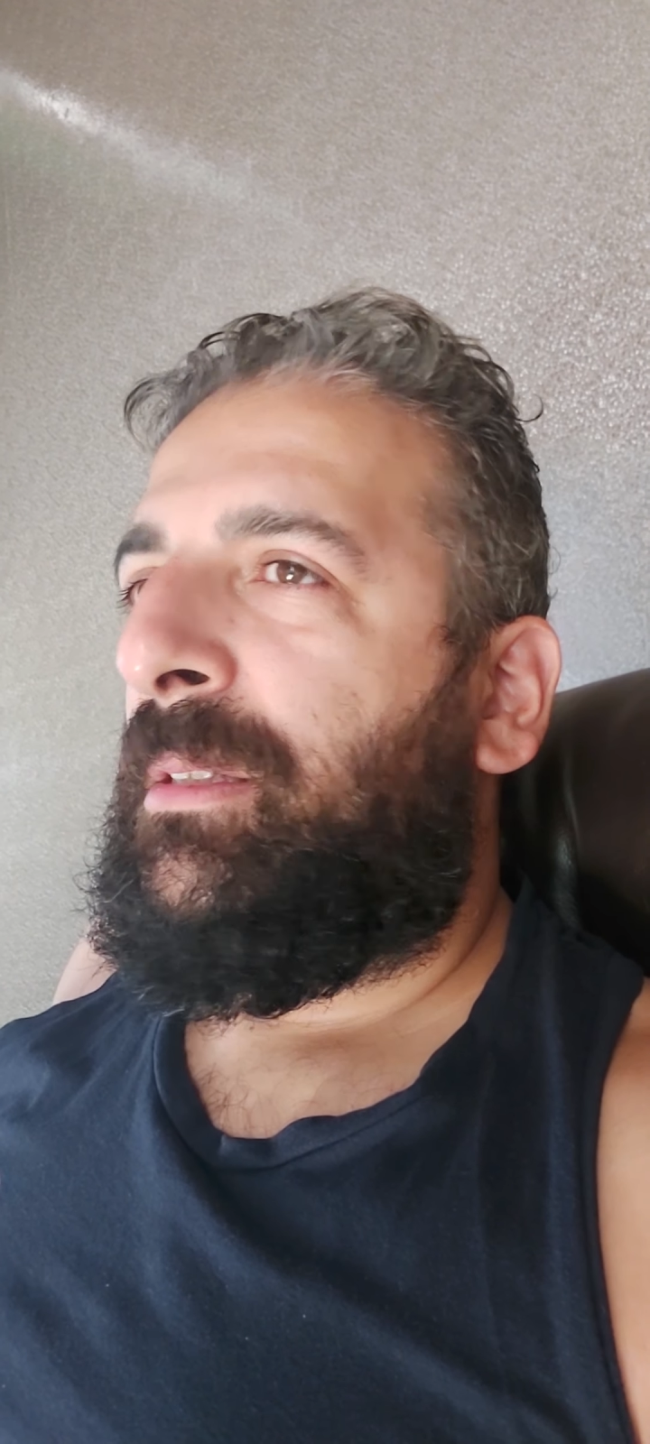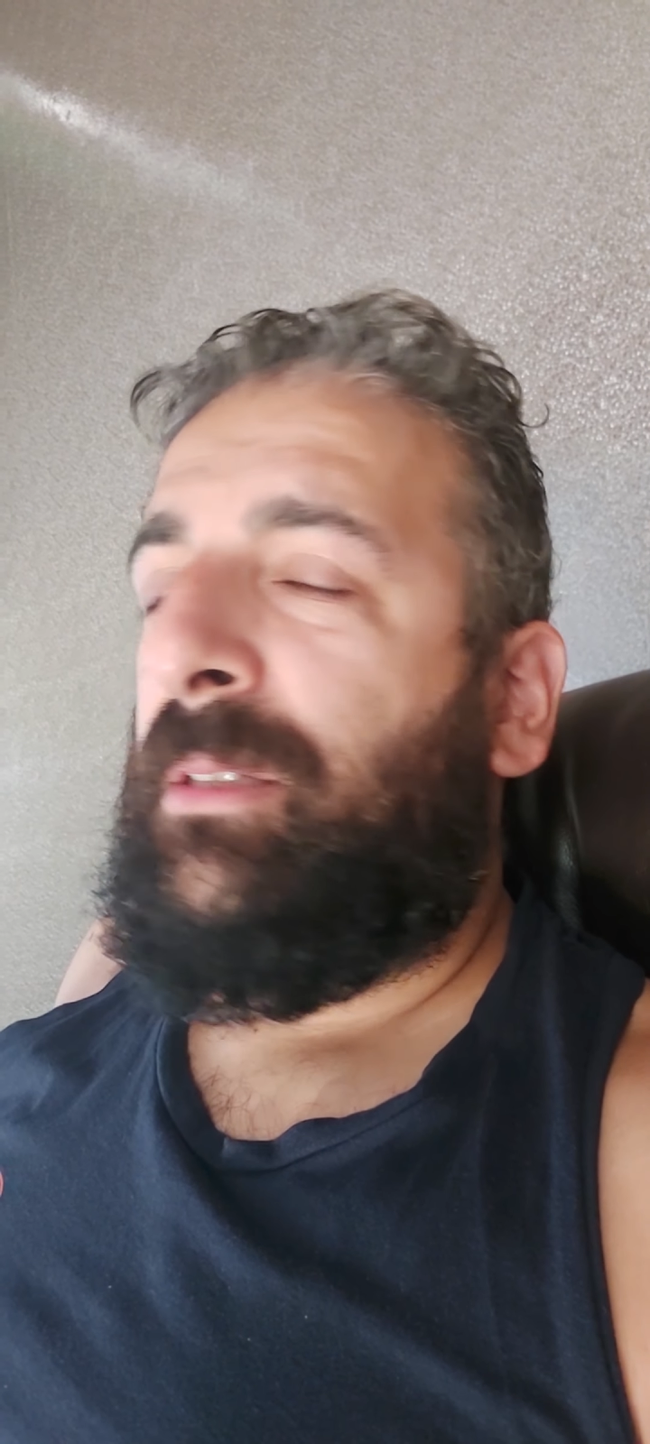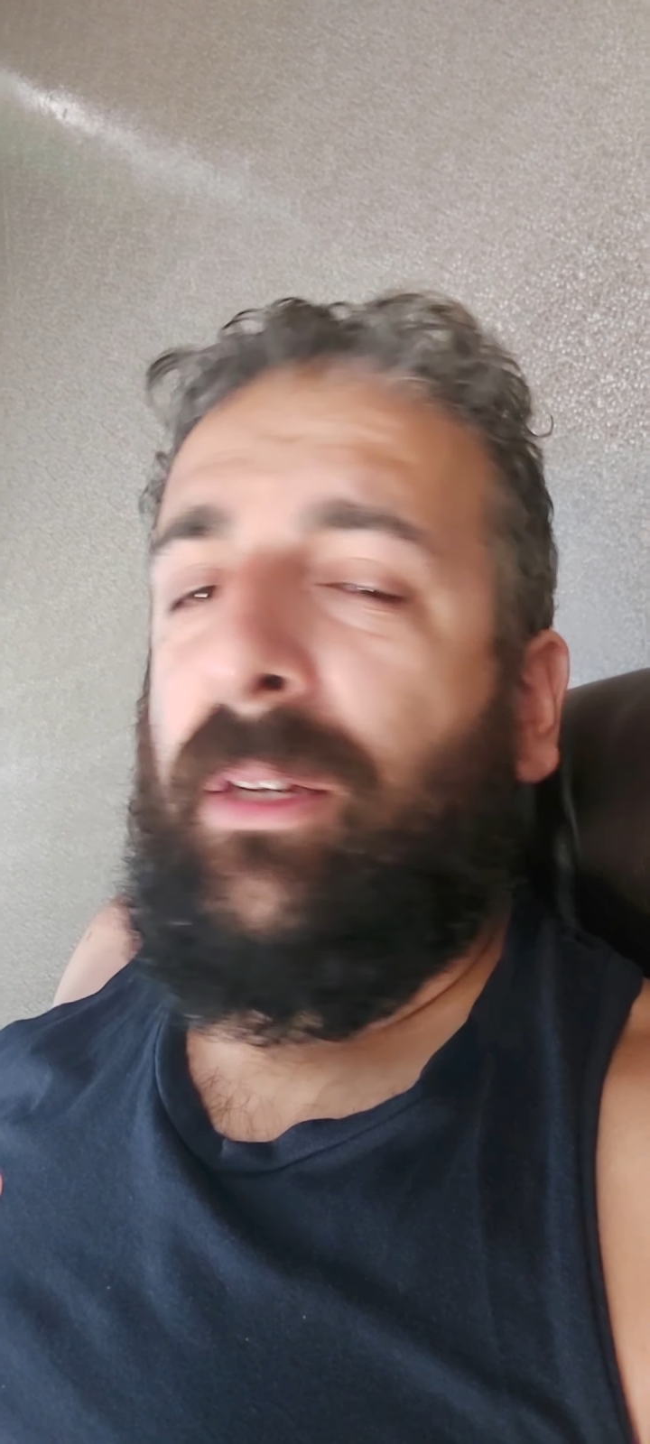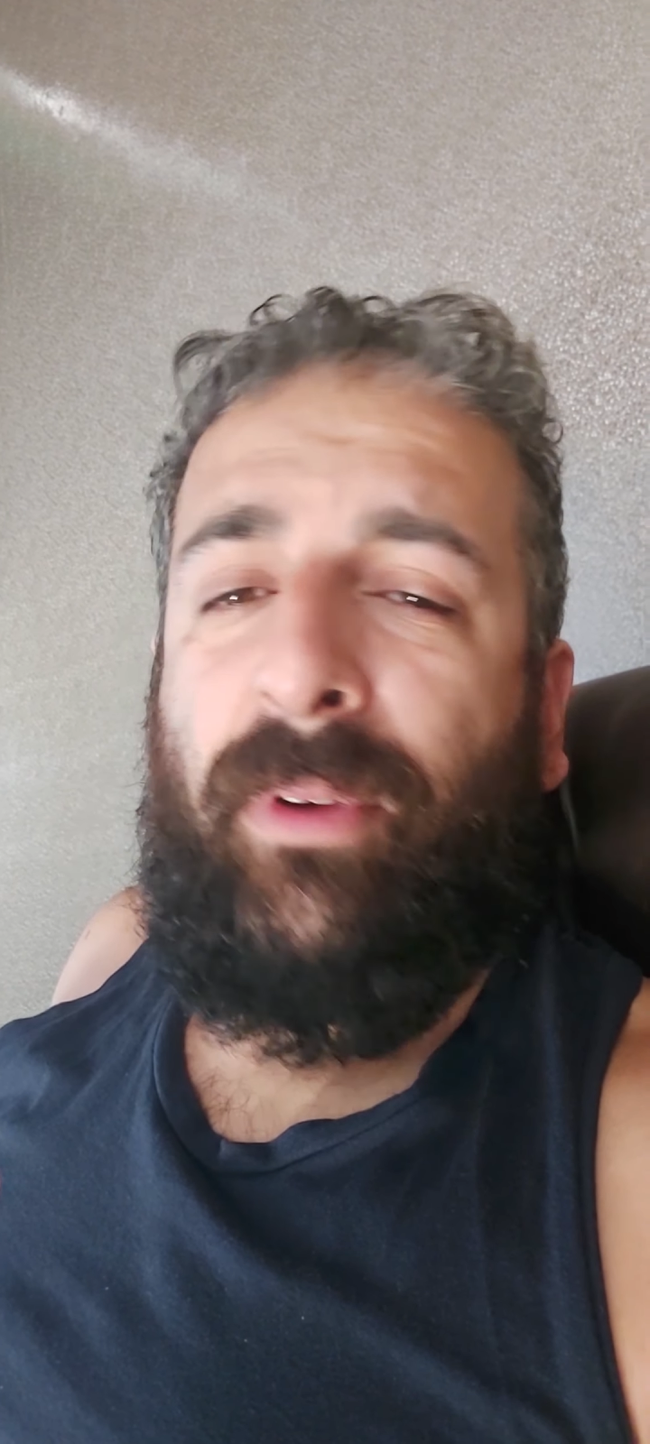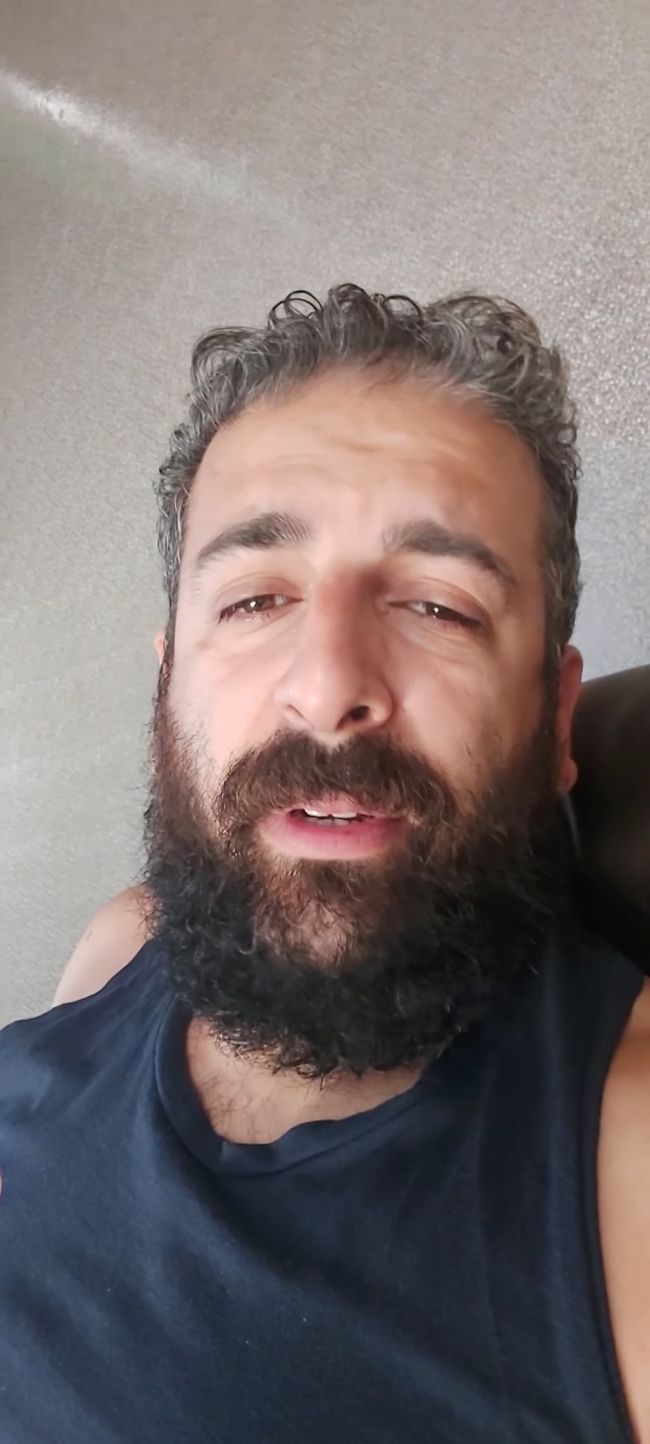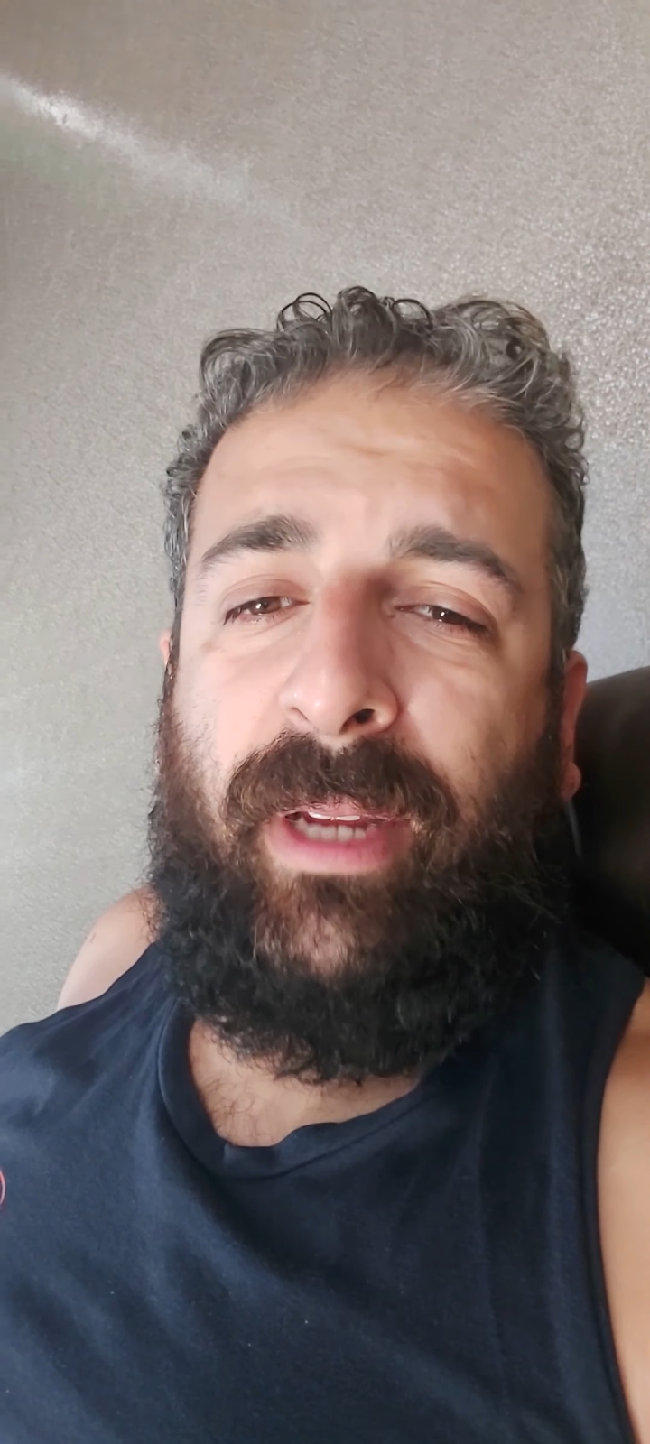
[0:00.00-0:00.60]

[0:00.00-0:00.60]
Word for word: he's still very